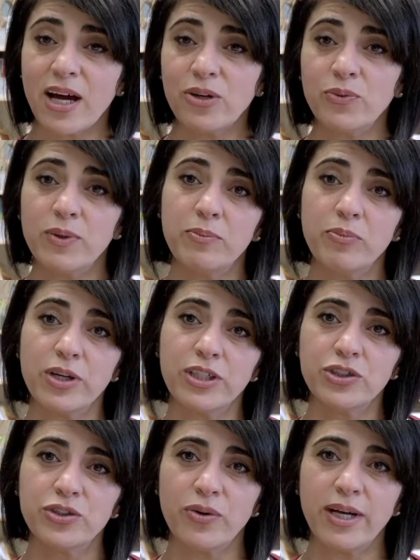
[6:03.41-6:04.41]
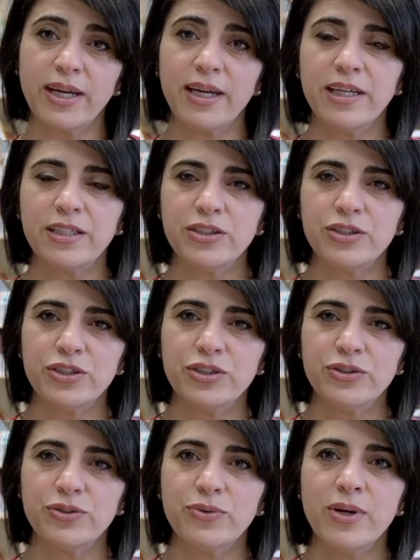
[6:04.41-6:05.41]
How do we bring joy
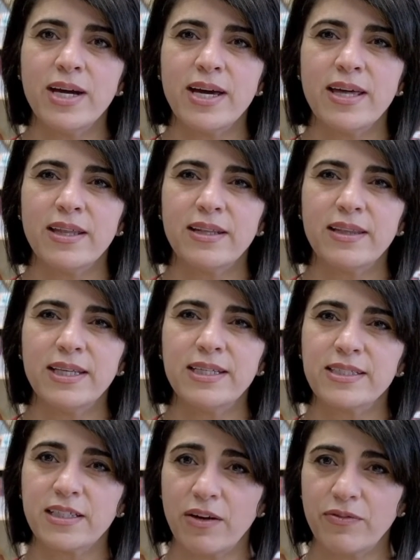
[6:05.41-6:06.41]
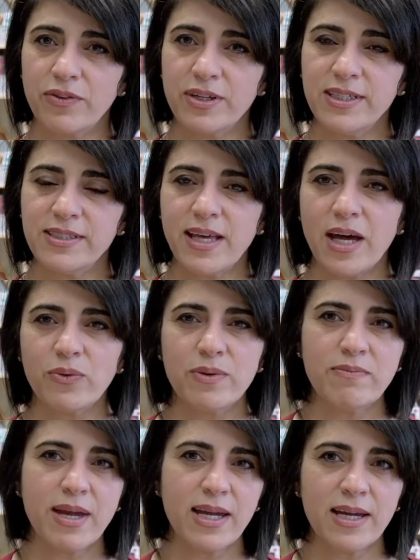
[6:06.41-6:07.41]
into the discoveries? How do
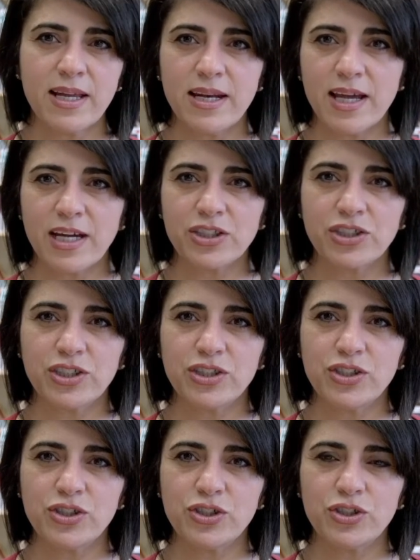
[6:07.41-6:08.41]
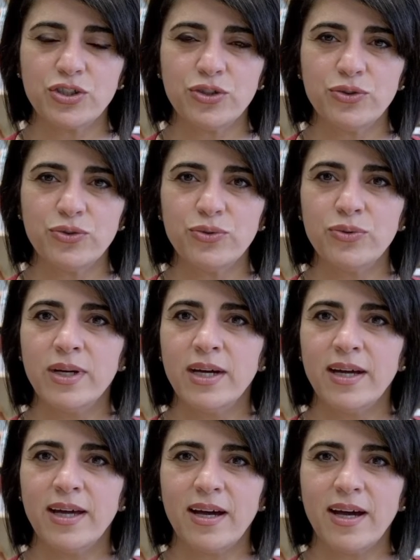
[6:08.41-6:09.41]
we make connections to
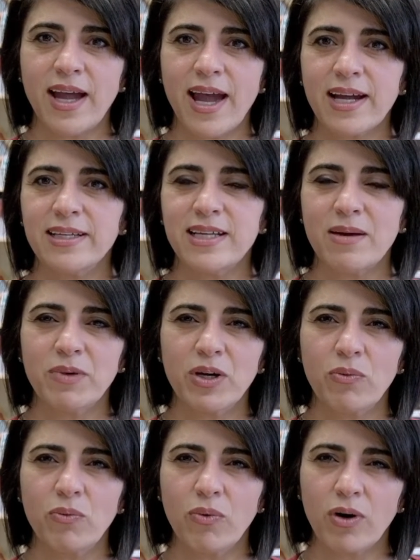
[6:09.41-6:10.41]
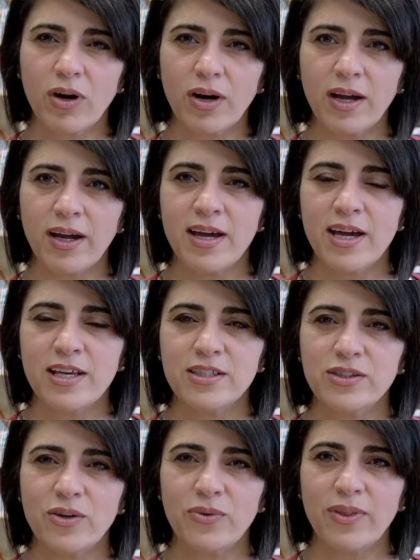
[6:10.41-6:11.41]
academic work
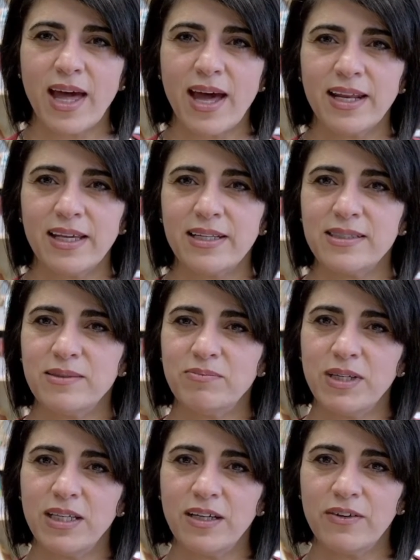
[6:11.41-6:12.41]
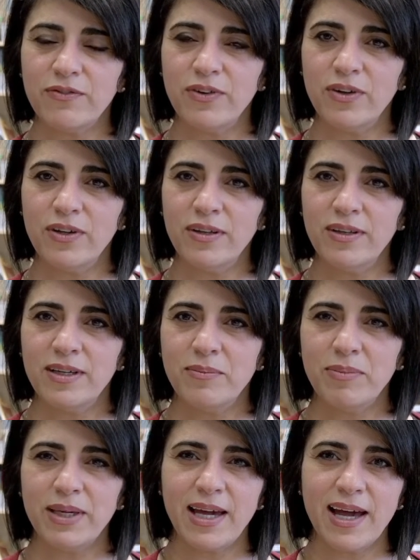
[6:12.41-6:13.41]
so that it is meaningful?
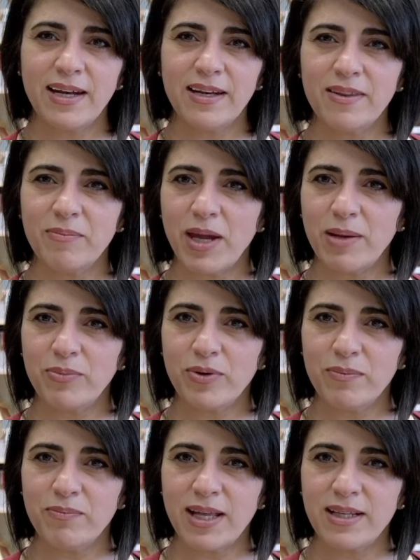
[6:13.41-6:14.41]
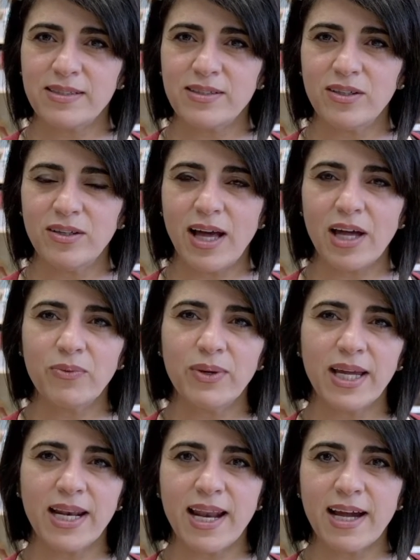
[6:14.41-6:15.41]
beyond the paper and pencil? How do we
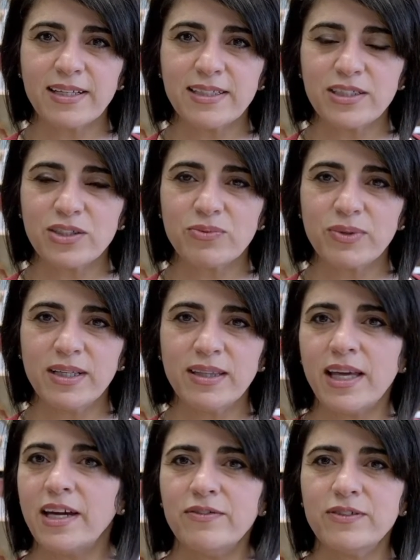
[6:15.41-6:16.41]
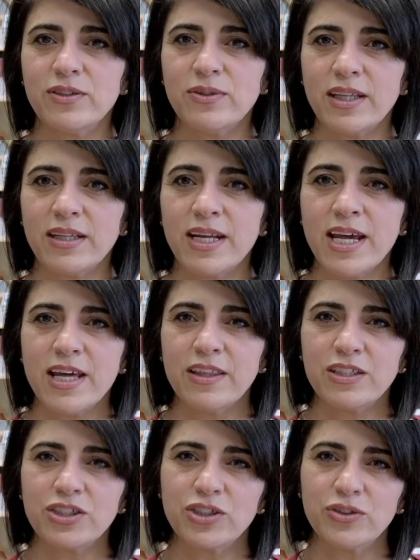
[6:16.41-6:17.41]
connect it to real life so that
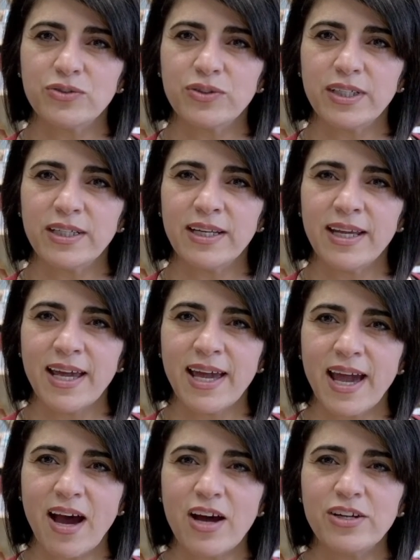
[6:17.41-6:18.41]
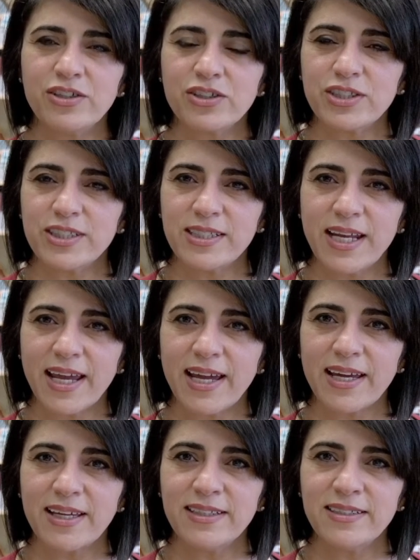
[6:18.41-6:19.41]
the children
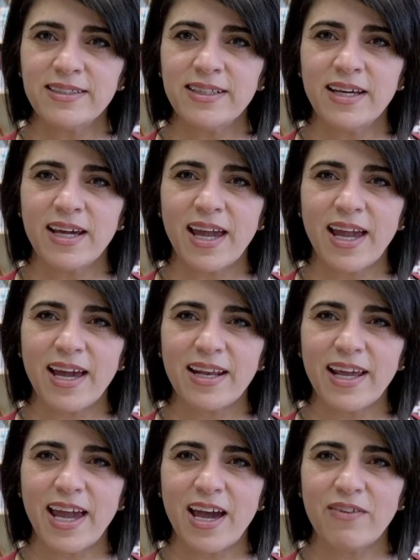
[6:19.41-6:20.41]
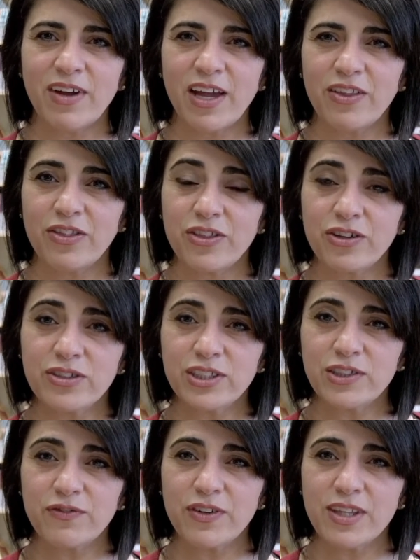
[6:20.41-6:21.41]
understand and have a
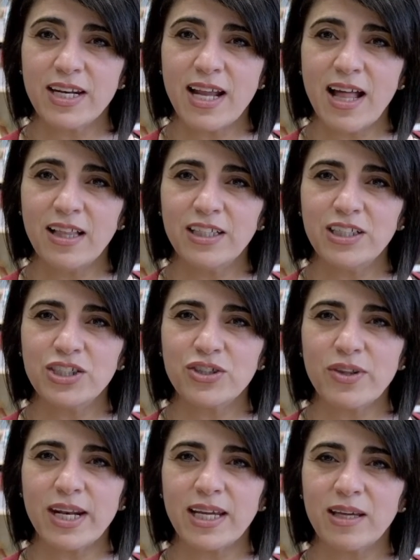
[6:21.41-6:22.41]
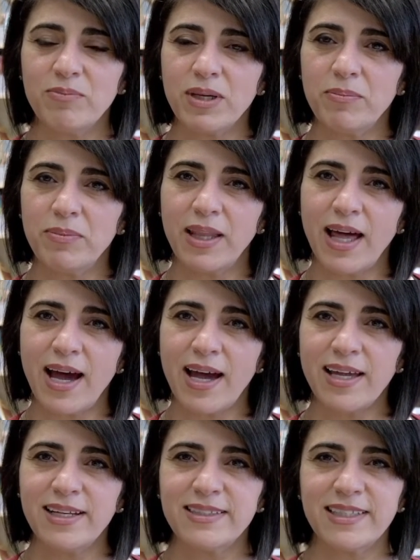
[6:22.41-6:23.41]
thirst for the knowledge so that it can be
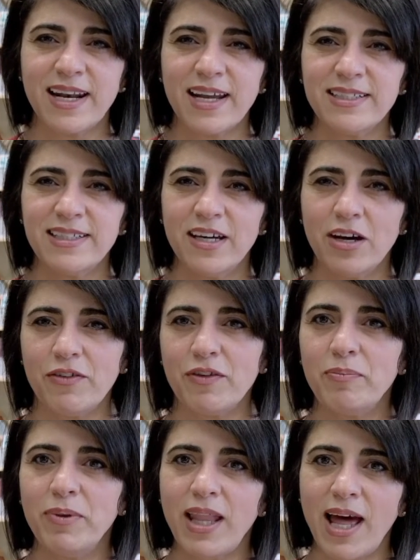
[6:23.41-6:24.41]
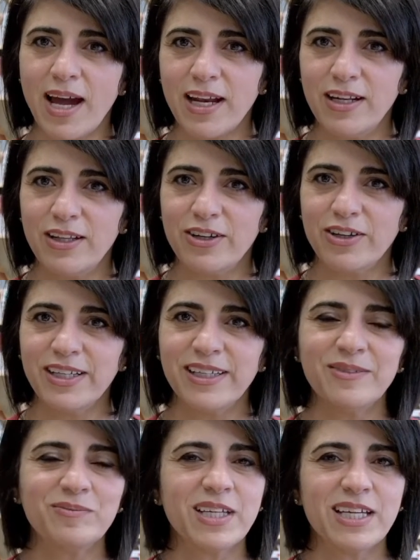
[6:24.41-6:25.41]
applied? It's that idea of applied
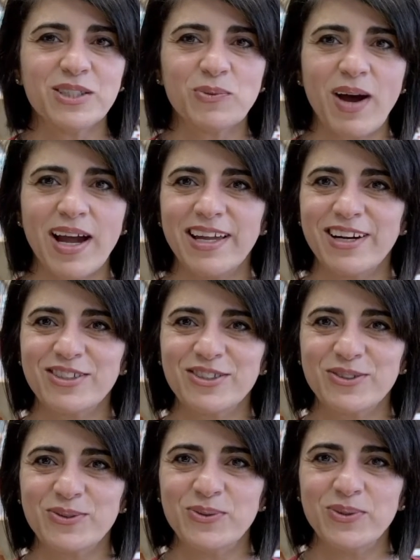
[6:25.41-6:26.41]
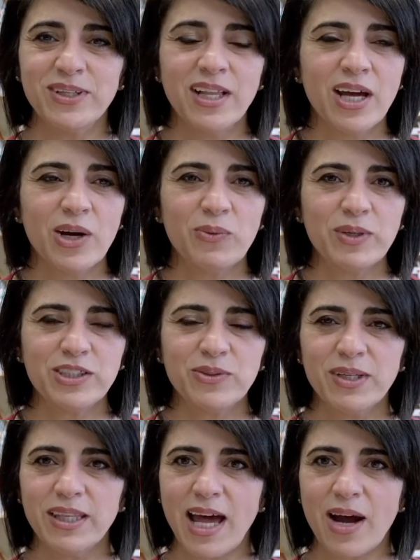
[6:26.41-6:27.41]
learning. It's why in our school we
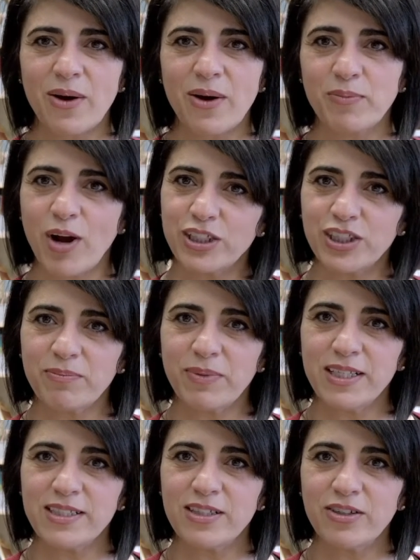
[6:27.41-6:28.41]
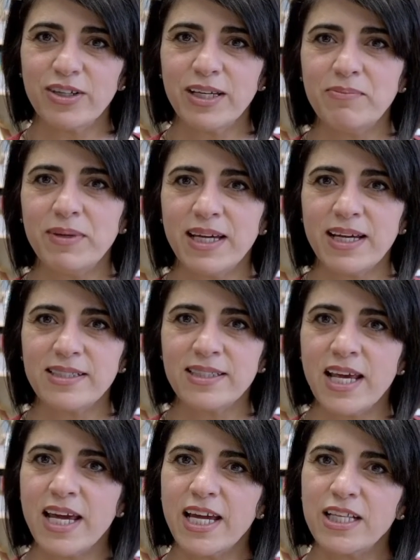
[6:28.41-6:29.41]
do a lot with project based learning because
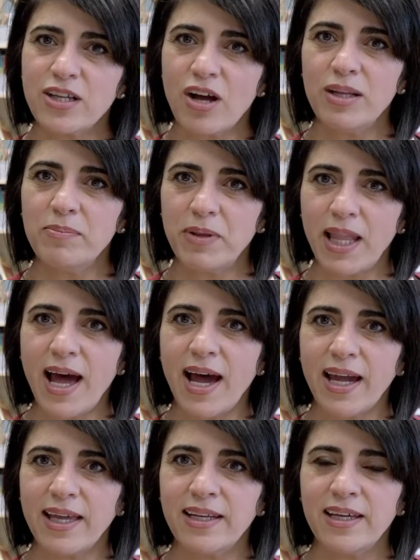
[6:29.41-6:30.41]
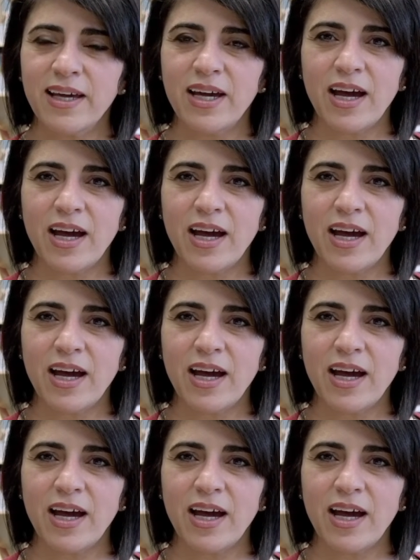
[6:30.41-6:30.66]
it's all applied.